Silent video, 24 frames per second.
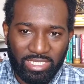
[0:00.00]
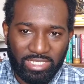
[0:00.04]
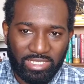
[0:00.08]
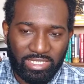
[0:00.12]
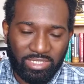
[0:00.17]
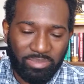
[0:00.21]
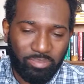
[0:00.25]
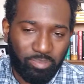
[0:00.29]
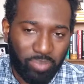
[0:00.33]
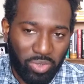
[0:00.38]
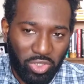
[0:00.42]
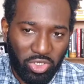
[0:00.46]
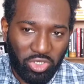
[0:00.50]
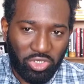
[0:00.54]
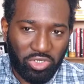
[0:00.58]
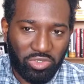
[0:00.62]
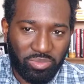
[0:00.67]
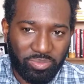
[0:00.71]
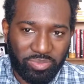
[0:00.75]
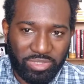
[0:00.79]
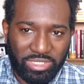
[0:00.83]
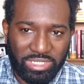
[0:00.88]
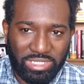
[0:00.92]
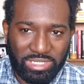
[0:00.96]
the
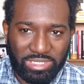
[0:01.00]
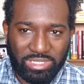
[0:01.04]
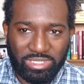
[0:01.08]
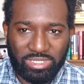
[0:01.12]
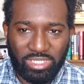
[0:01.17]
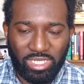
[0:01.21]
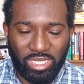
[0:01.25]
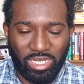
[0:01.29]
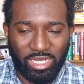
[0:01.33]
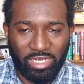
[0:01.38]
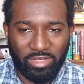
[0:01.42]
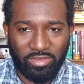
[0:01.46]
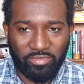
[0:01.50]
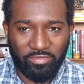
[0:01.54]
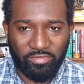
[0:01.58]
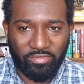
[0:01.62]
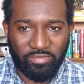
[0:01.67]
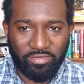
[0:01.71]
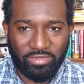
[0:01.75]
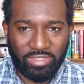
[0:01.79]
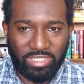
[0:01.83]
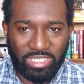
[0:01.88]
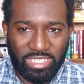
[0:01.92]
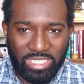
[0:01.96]
purpose of
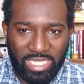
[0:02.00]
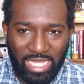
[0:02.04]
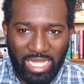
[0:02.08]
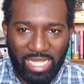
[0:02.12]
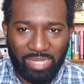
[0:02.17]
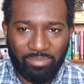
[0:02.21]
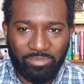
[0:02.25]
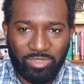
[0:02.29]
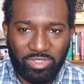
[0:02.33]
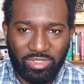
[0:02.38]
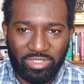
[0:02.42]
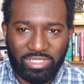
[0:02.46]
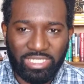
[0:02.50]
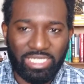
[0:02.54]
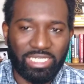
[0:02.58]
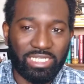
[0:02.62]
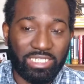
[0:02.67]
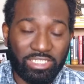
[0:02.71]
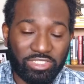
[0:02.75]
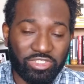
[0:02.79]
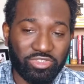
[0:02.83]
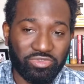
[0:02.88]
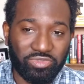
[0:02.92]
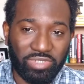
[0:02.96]
the capital that
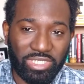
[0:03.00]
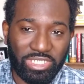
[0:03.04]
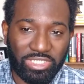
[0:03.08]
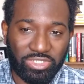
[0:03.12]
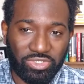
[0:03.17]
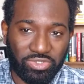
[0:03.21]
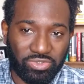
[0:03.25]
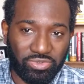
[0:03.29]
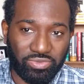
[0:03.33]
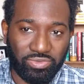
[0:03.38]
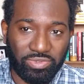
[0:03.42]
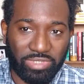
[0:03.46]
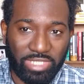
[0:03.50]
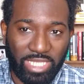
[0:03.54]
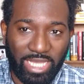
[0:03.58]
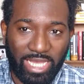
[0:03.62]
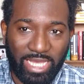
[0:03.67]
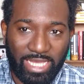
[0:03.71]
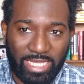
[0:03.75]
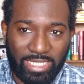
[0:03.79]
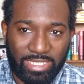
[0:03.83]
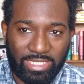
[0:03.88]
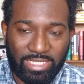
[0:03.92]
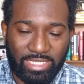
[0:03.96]
is raised through
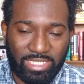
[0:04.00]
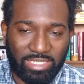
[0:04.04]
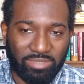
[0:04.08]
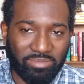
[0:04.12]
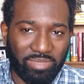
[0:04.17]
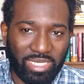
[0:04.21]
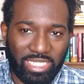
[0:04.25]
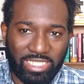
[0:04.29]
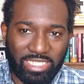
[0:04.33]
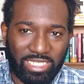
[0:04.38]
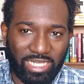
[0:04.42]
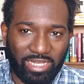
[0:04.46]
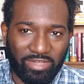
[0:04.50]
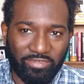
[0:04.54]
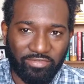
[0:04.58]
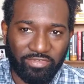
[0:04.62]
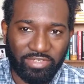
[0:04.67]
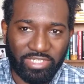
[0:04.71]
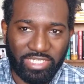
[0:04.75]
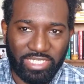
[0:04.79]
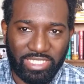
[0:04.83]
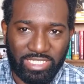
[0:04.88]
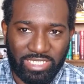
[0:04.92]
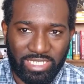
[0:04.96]
that in many
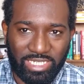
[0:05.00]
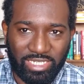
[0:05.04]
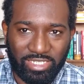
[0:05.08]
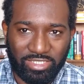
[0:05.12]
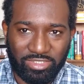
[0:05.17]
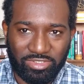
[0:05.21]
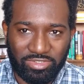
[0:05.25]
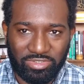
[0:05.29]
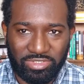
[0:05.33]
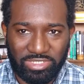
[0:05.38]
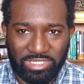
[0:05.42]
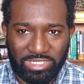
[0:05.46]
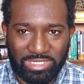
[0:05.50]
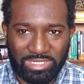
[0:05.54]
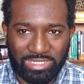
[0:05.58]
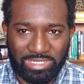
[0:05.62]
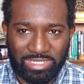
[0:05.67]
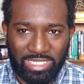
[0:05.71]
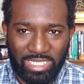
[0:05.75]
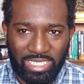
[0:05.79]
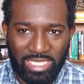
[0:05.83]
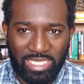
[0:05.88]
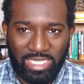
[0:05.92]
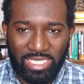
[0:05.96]
African countries
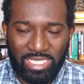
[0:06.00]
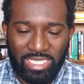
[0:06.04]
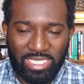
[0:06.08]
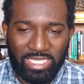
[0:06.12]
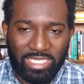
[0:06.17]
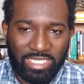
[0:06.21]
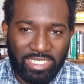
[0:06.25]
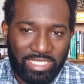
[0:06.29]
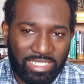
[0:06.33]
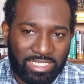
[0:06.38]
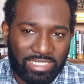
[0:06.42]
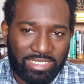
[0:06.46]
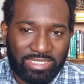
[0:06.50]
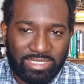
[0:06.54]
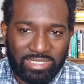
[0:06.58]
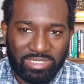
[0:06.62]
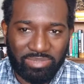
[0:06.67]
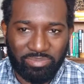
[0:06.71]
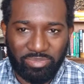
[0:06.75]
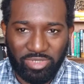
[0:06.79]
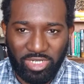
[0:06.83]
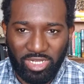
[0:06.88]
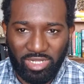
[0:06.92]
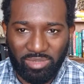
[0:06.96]
is the
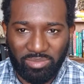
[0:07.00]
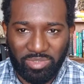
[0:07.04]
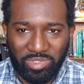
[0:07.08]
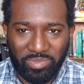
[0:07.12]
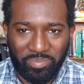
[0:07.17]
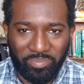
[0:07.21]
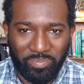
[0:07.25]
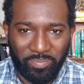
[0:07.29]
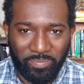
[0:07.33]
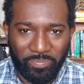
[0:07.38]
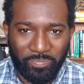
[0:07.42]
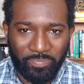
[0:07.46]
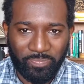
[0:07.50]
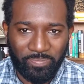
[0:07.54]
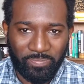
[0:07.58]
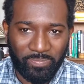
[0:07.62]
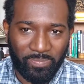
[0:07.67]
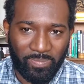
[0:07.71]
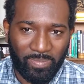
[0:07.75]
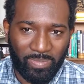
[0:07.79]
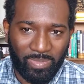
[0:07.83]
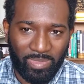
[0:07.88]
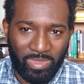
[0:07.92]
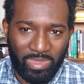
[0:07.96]
problem.
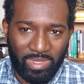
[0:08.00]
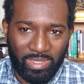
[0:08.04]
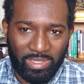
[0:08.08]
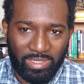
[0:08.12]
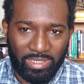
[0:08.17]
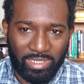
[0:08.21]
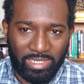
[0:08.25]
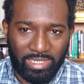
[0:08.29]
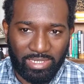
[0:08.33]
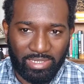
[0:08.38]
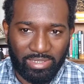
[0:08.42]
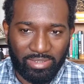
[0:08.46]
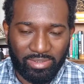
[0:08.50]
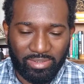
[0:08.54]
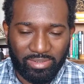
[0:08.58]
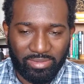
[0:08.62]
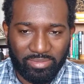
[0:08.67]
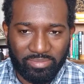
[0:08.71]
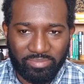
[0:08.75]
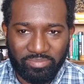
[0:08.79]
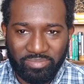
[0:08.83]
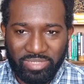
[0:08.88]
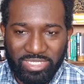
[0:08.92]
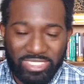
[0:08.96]
Uh,
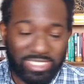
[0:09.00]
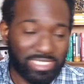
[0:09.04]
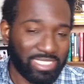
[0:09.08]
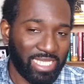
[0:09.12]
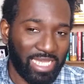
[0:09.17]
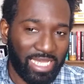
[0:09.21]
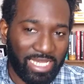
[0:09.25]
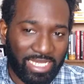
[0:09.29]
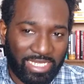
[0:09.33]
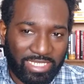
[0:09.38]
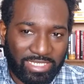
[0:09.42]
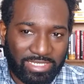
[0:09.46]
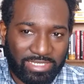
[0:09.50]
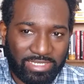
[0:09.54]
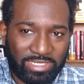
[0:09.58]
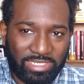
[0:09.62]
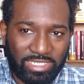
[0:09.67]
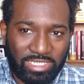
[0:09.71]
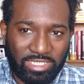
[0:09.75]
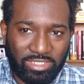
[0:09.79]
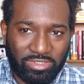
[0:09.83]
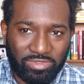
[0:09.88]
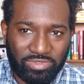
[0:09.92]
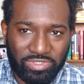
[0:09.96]
Besides the
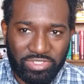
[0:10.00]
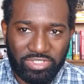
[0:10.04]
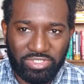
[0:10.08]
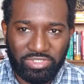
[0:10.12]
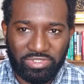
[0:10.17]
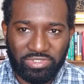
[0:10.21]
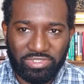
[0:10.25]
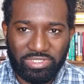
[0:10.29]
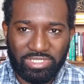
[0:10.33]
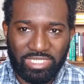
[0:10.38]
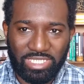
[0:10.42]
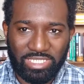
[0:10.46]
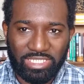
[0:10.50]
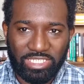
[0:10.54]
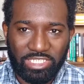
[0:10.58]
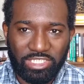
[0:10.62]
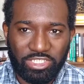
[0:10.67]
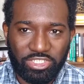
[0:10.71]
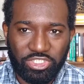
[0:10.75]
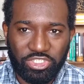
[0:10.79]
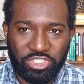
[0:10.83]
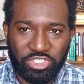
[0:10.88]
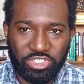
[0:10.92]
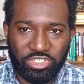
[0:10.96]
concerns and
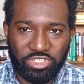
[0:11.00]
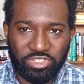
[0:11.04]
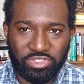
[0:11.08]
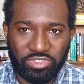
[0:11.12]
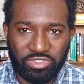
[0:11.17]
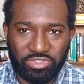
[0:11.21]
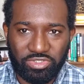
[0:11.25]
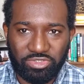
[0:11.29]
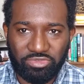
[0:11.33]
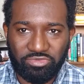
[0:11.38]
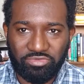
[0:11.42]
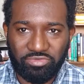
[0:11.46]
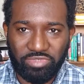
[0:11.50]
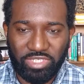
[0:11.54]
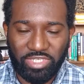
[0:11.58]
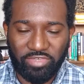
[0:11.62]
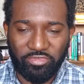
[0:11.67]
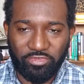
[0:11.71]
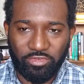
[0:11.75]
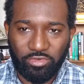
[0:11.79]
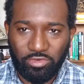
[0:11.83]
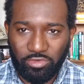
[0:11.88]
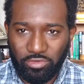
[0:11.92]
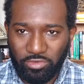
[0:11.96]
issues
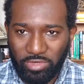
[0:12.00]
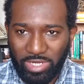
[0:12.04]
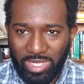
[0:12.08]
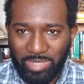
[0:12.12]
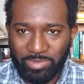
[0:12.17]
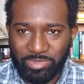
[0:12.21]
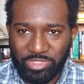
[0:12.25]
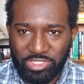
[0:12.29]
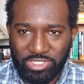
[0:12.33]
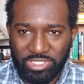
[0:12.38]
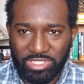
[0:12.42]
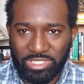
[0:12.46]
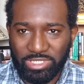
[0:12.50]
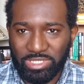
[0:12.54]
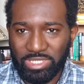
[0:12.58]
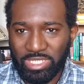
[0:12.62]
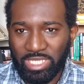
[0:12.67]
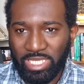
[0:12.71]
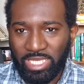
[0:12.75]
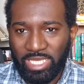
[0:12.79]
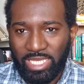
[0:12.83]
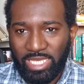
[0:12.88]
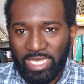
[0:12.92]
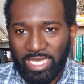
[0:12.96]
with corruption
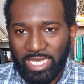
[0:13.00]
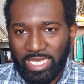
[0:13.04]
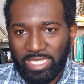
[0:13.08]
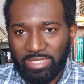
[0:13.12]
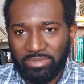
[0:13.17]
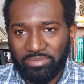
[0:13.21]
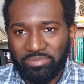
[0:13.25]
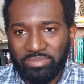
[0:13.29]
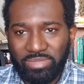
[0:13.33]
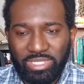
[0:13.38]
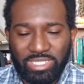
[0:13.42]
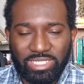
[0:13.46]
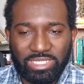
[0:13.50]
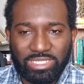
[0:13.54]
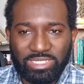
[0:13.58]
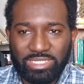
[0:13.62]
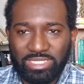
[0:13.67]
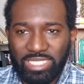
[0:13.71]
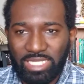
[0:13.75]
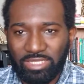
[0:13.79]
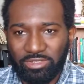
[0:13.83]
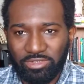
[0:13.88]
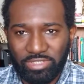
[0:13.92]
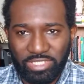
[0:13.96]
and
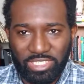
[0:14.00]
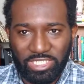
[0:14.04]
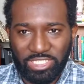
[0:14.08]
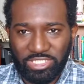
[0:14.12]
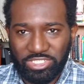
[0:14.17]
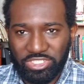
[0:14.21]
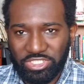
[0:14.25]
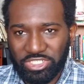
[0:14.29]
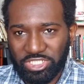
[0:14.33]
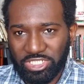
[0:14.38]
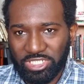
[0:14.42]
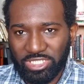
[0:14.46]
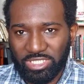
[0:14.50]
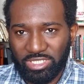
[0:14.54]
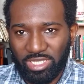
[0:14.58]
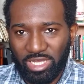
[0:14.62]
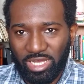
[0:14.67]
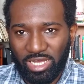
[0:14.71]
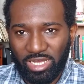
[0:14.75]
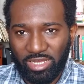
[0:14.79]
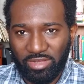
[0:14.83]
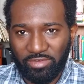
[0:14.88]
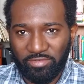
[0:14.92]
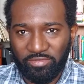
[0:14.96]
misallocation
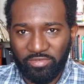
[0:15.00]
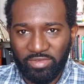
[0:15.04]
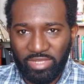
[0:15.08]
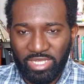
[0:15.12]
of